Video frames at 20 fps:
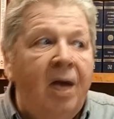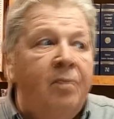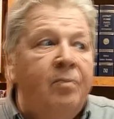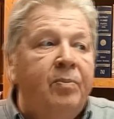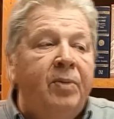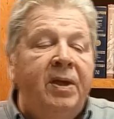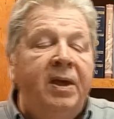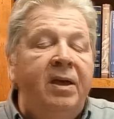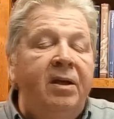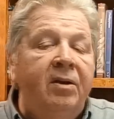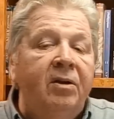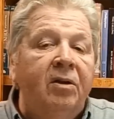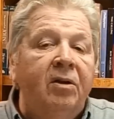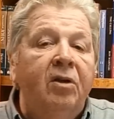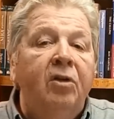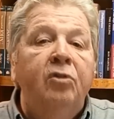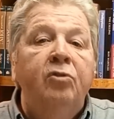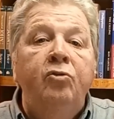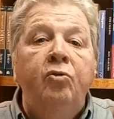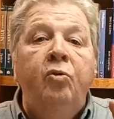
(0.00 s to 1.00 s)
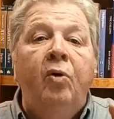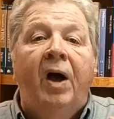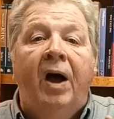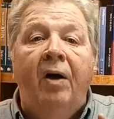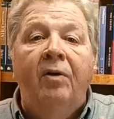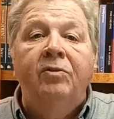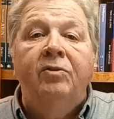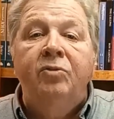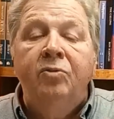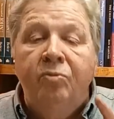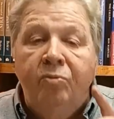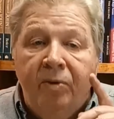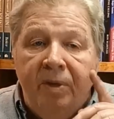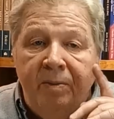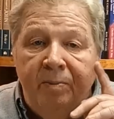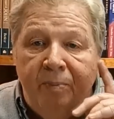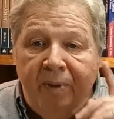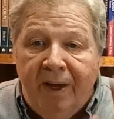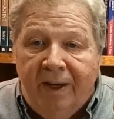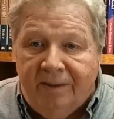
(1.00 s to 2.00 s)
Peter knew how to
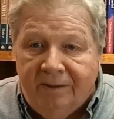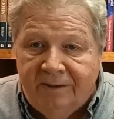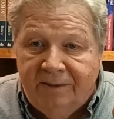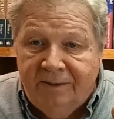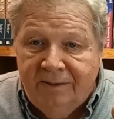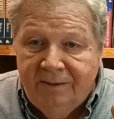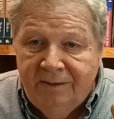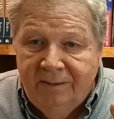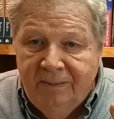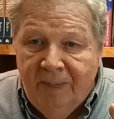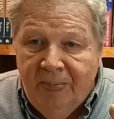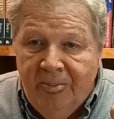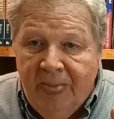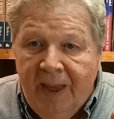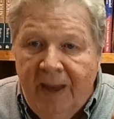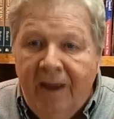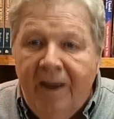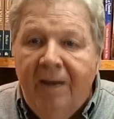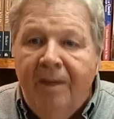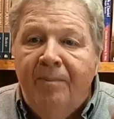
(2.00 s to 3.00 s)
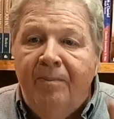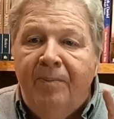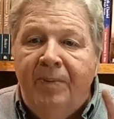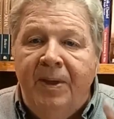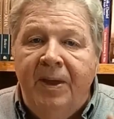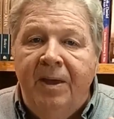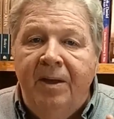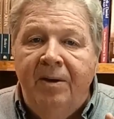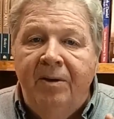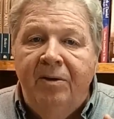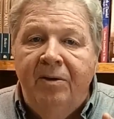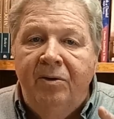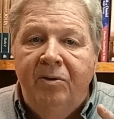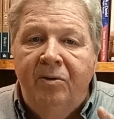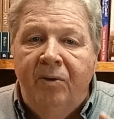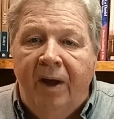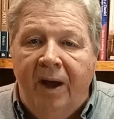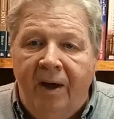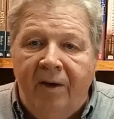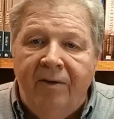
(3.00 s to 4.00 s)
repent. Yes. Peter
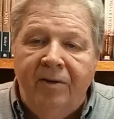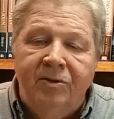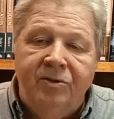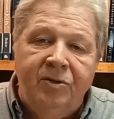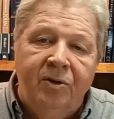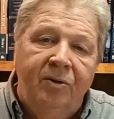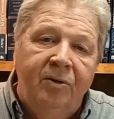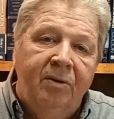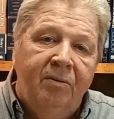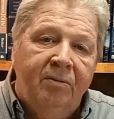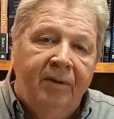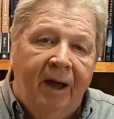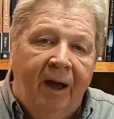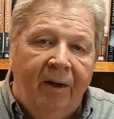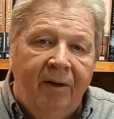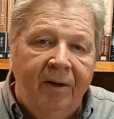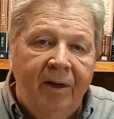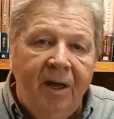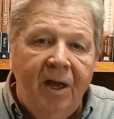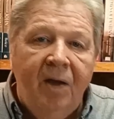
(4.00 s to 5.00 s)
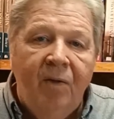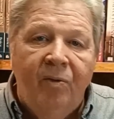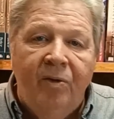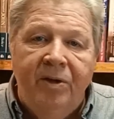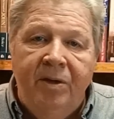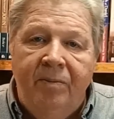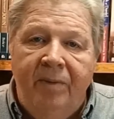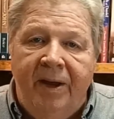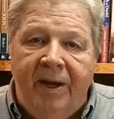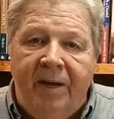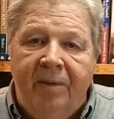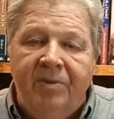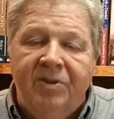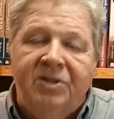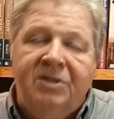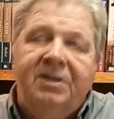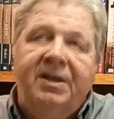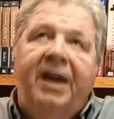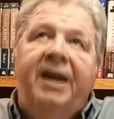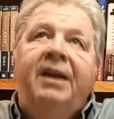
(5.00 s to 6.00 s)
knew how to turn around. When you make a
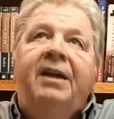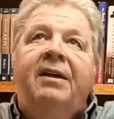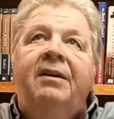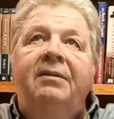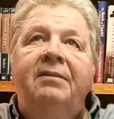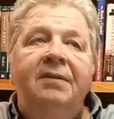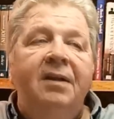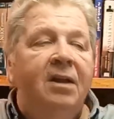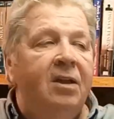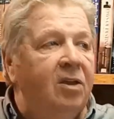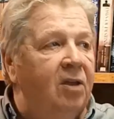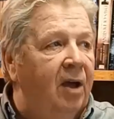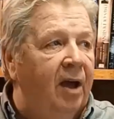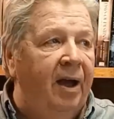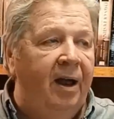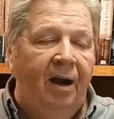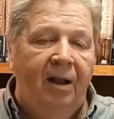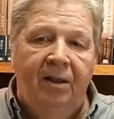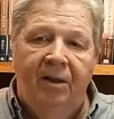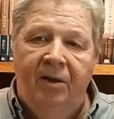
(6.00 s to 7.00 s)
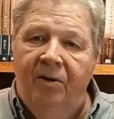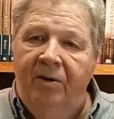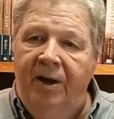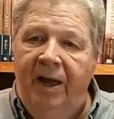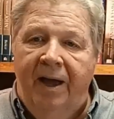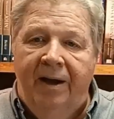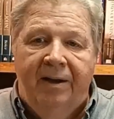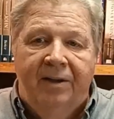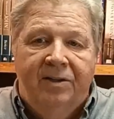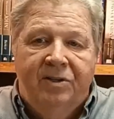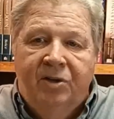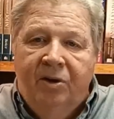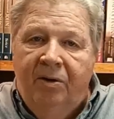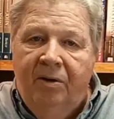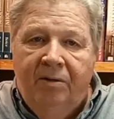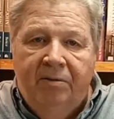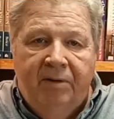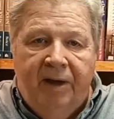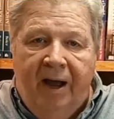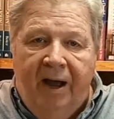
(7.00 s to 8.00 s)
mistake, you got to learn how to
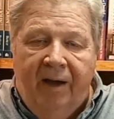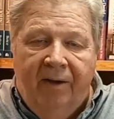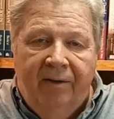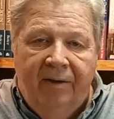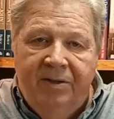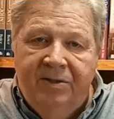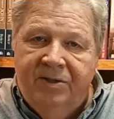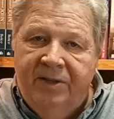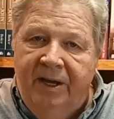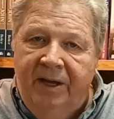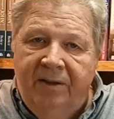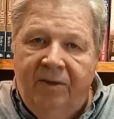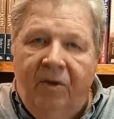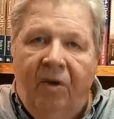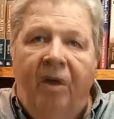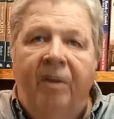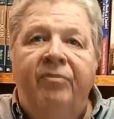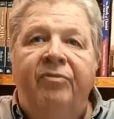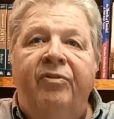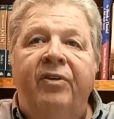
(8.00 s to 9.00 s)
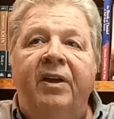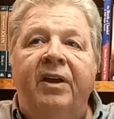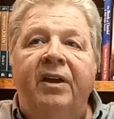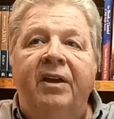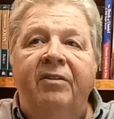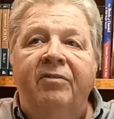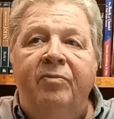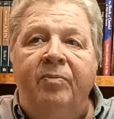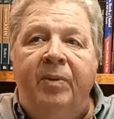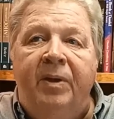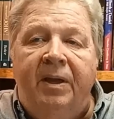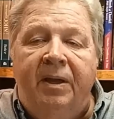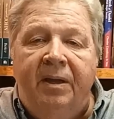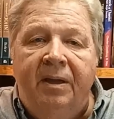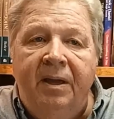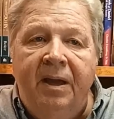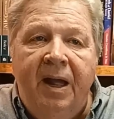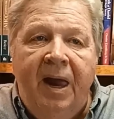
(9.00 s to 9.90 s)
turn around and say, Lord, forgive me.